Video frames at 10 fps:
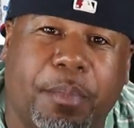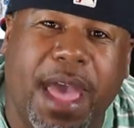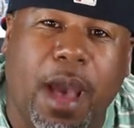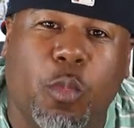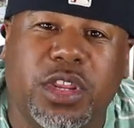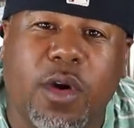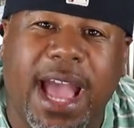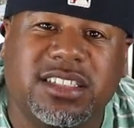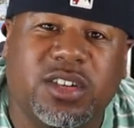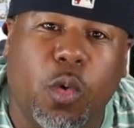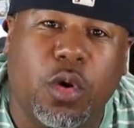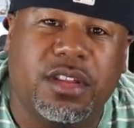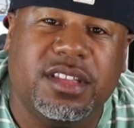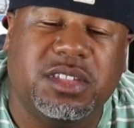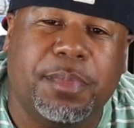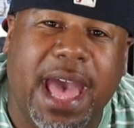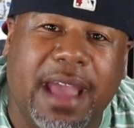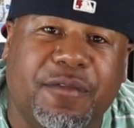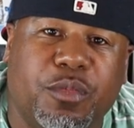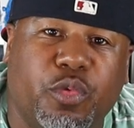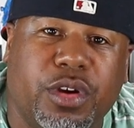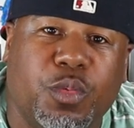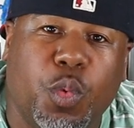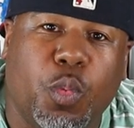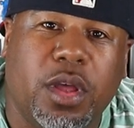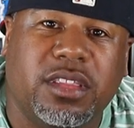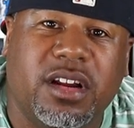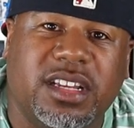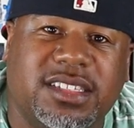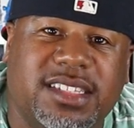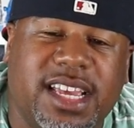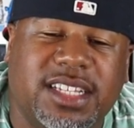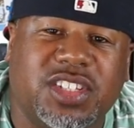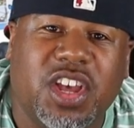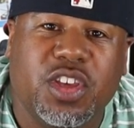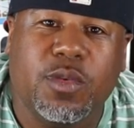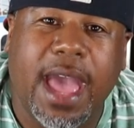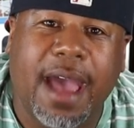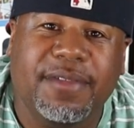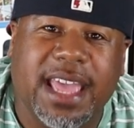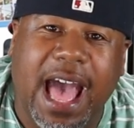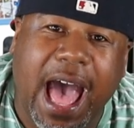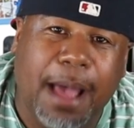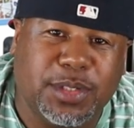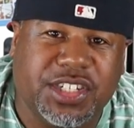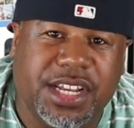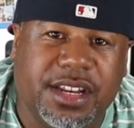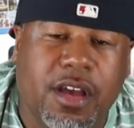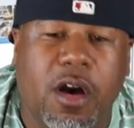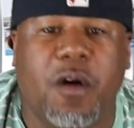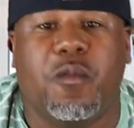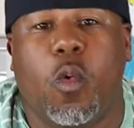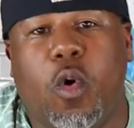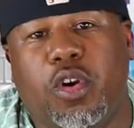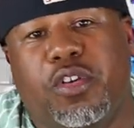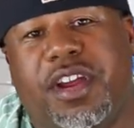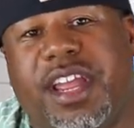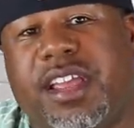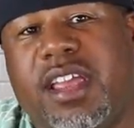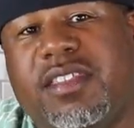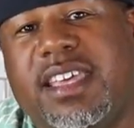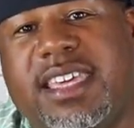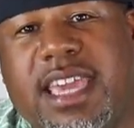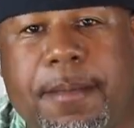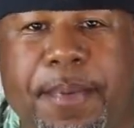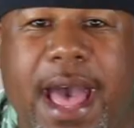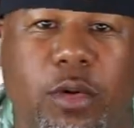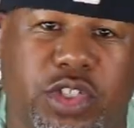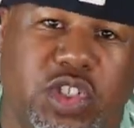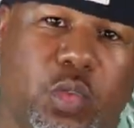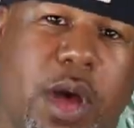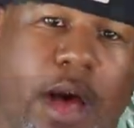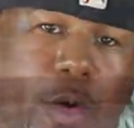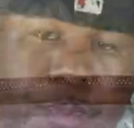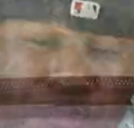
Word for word: That when you actually order this bag from Greenroom one thirty-six, you have the option of ordering the kit pouch as well.